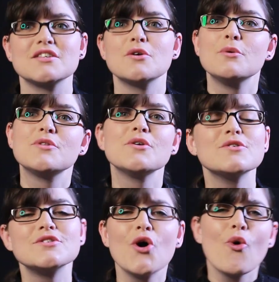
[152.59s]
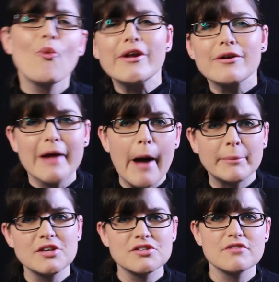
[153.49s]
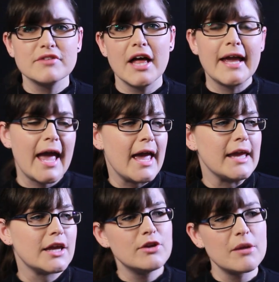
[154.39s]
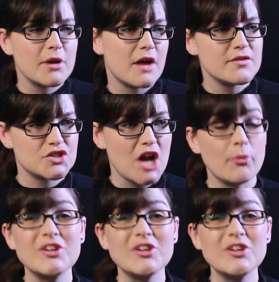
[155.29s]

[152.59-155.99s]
So there's no weird competition of like, hey, can you get me on this job?